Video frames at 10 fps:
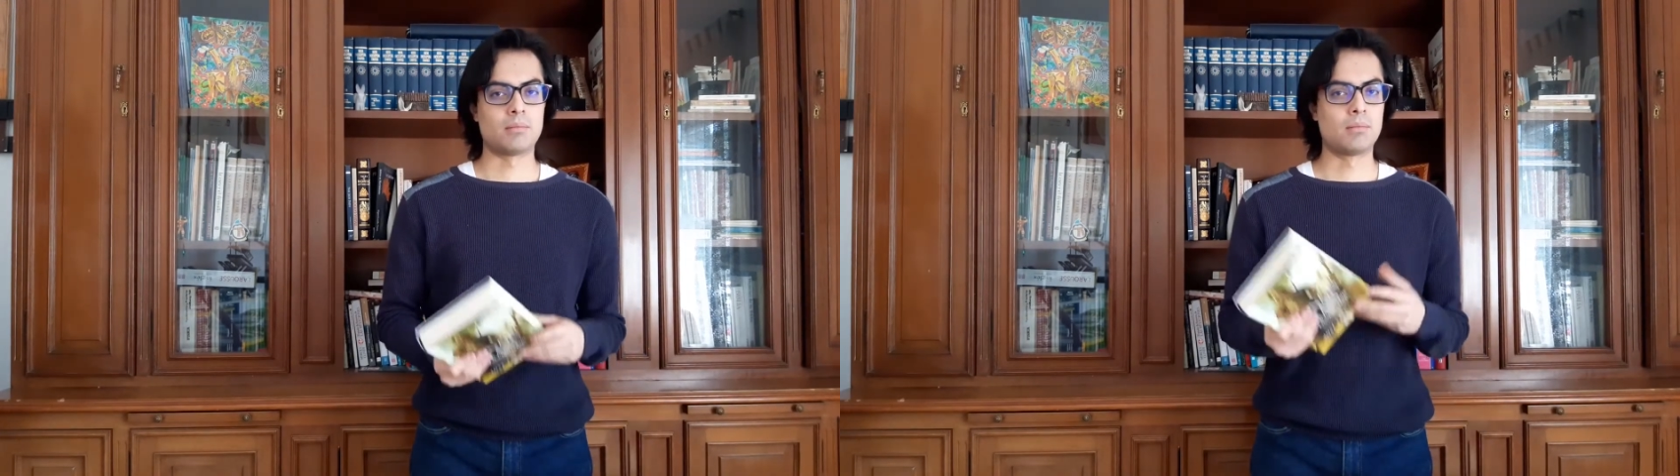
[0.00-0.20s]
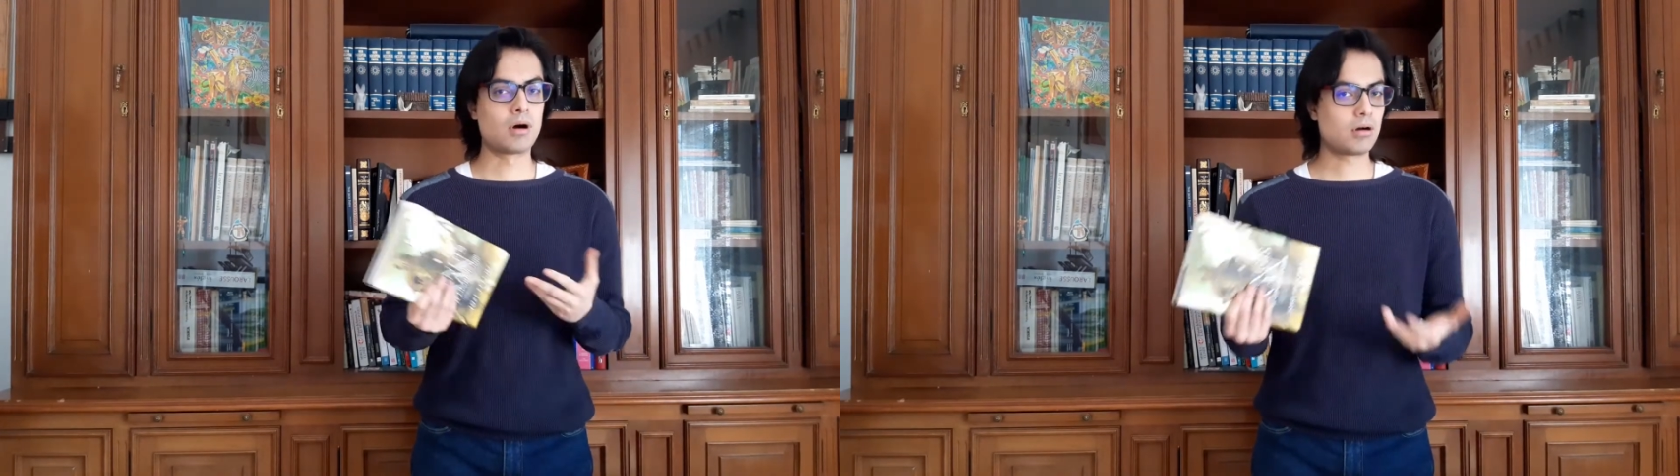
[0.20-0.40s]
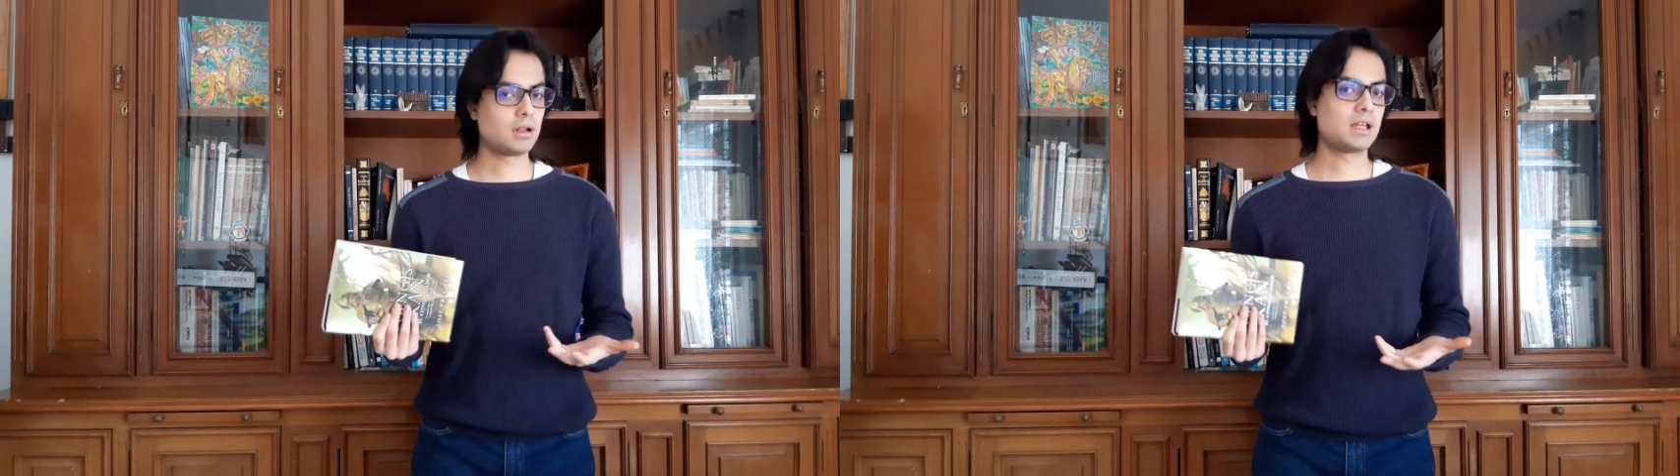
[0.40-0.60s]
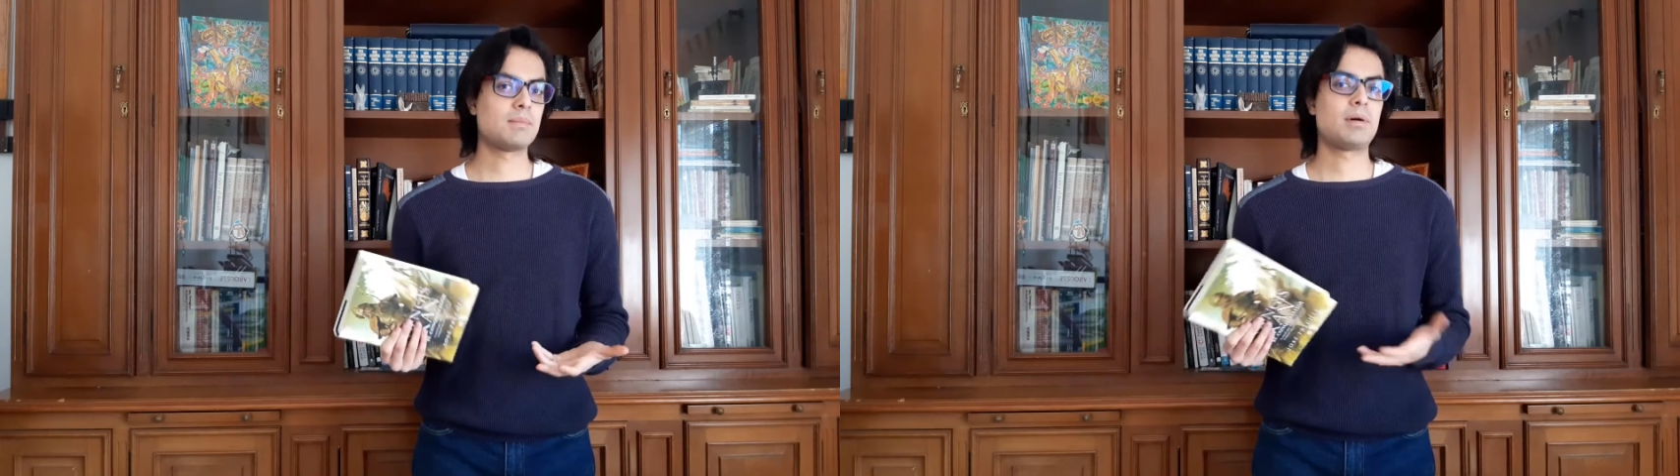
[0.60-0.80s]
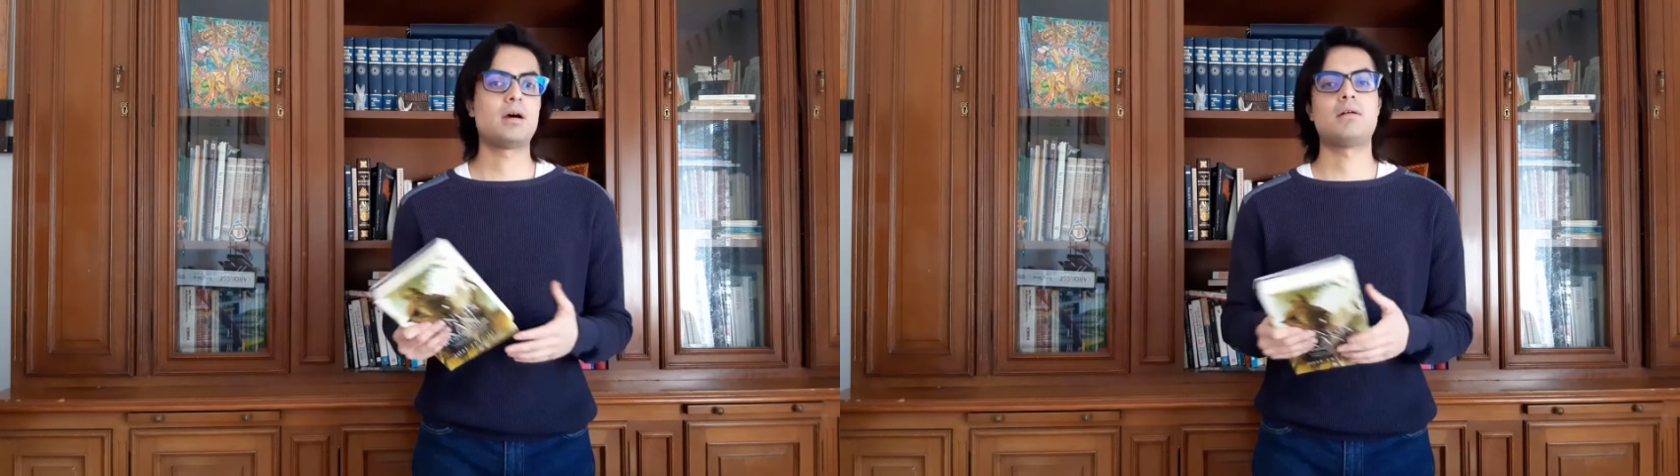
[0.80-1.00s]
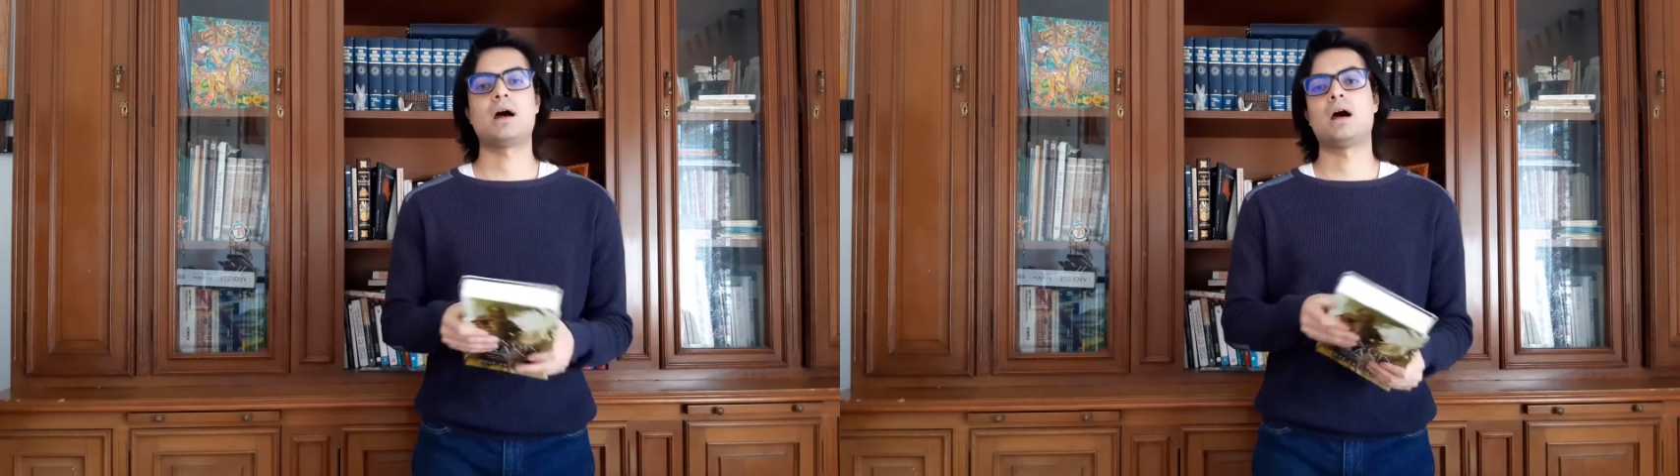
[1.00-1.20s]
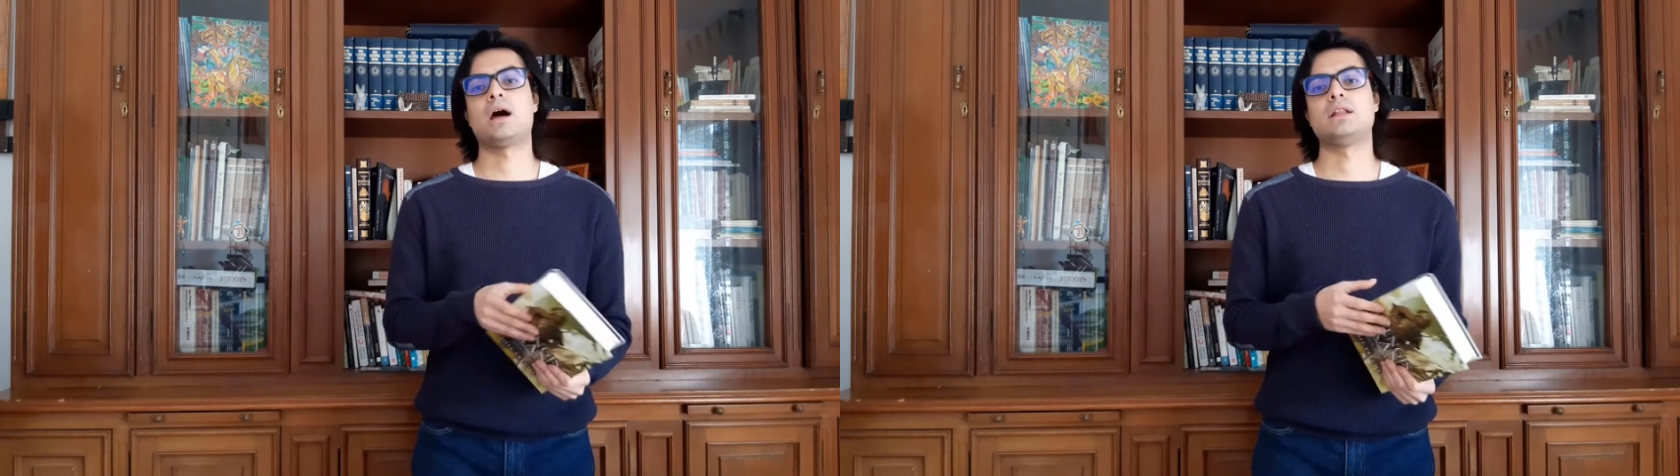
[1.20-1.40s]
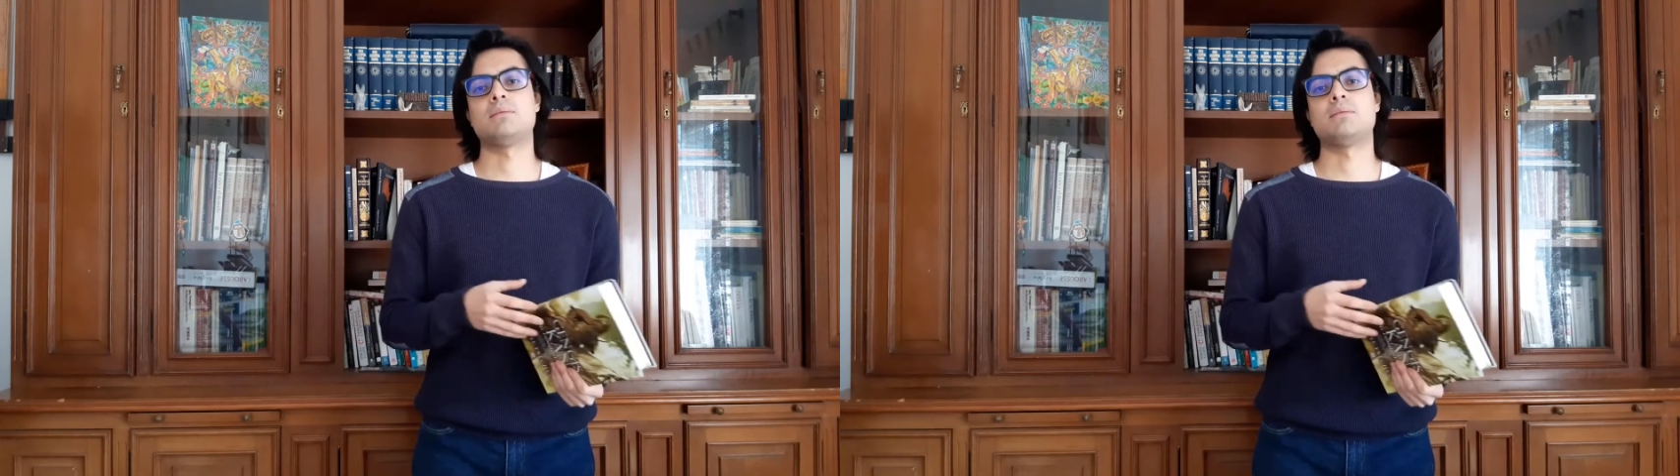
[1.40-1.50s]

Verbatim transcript: Mongolian Empire, and